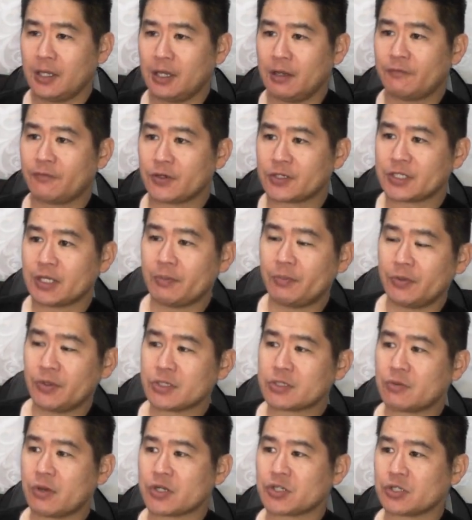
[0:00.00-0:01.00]
For example,
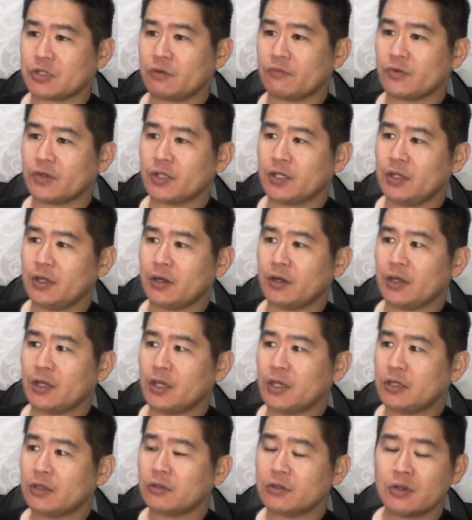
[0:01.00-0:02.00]
this question over here.
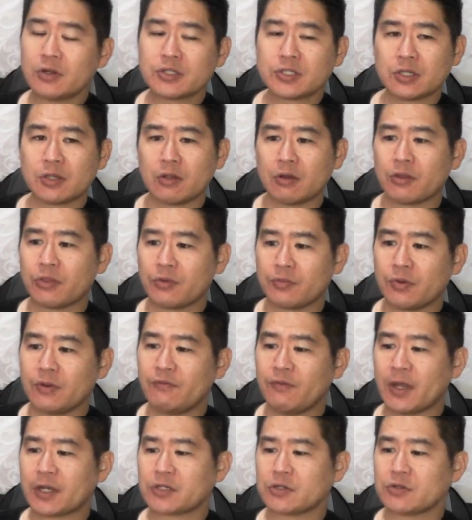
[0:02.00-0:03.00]
You'll notice that there are 3
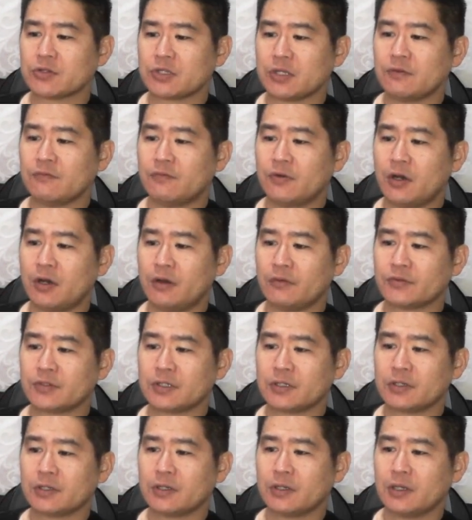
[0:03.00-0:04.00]
vectors
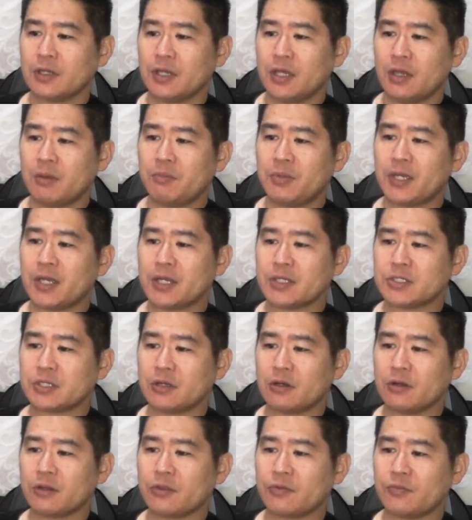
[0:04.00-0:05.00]
involved. And because
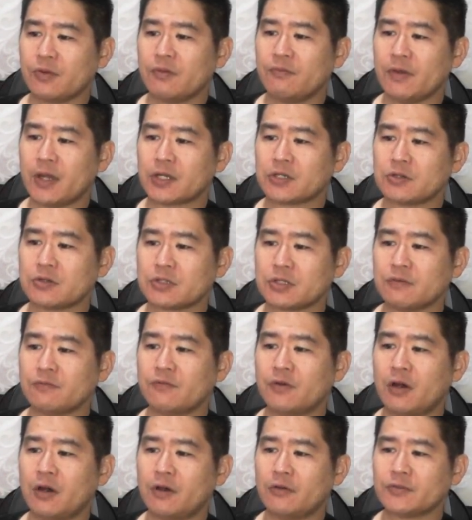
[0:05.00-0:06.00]
there are 3 vectors
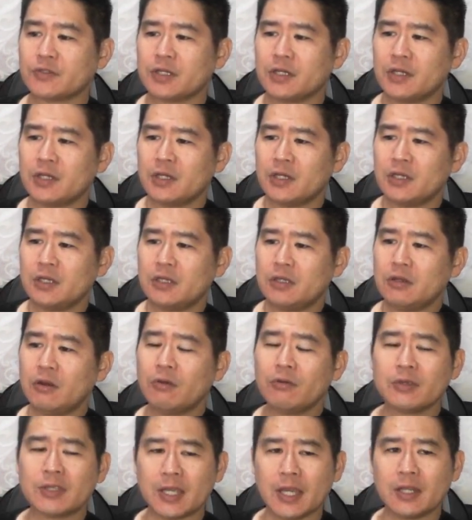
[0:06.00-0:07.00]
involved, you
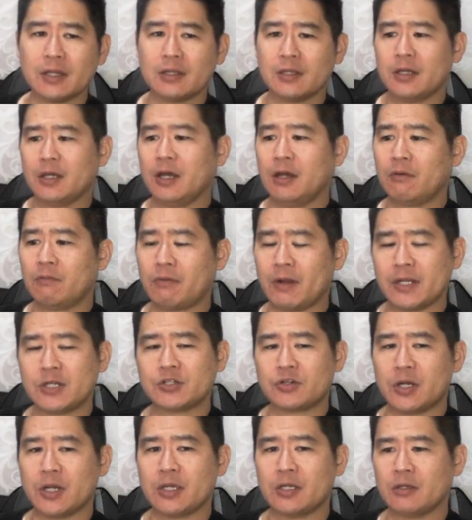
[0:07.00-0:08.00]
don't get a right
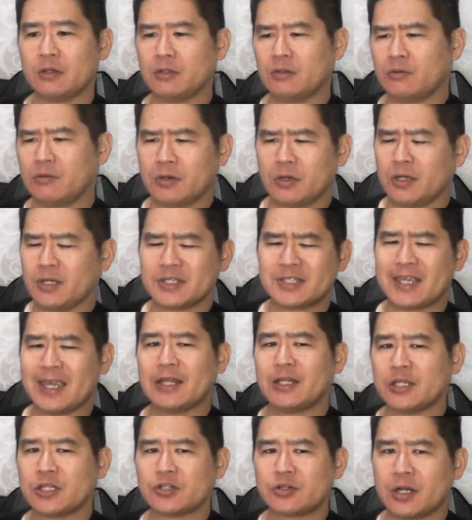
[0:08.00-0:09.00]
triangle or a
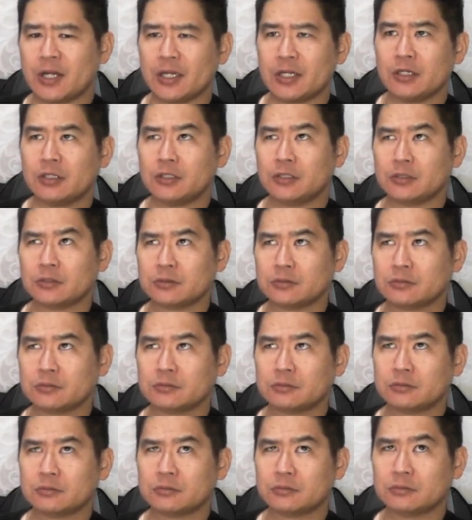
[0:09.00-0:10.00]
scaling triangle.
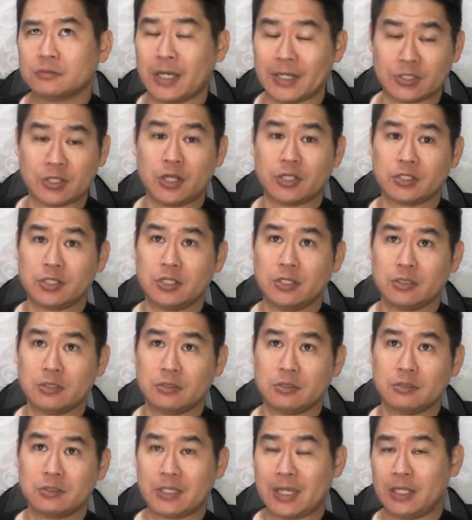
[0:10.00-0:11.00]

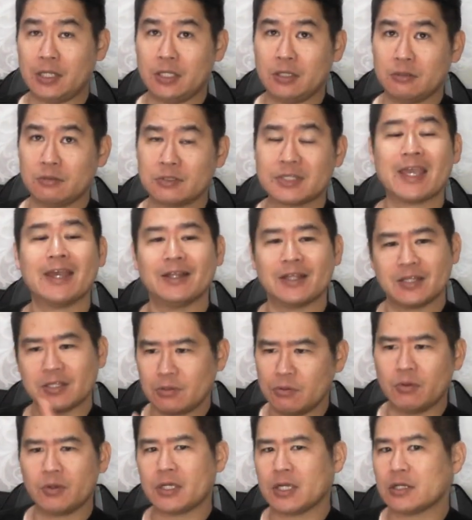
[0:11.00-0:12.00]
Isosceles? Scaling.
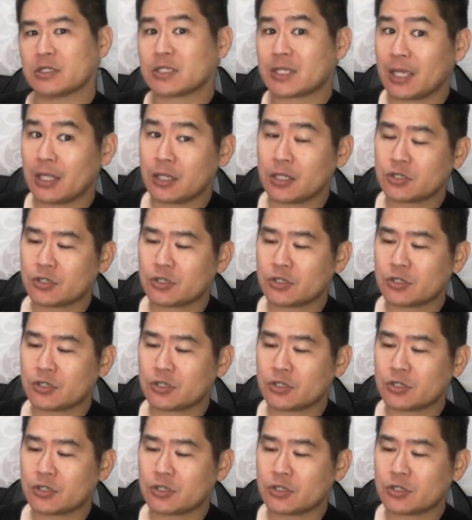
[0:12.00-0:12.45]
You won't get a scaling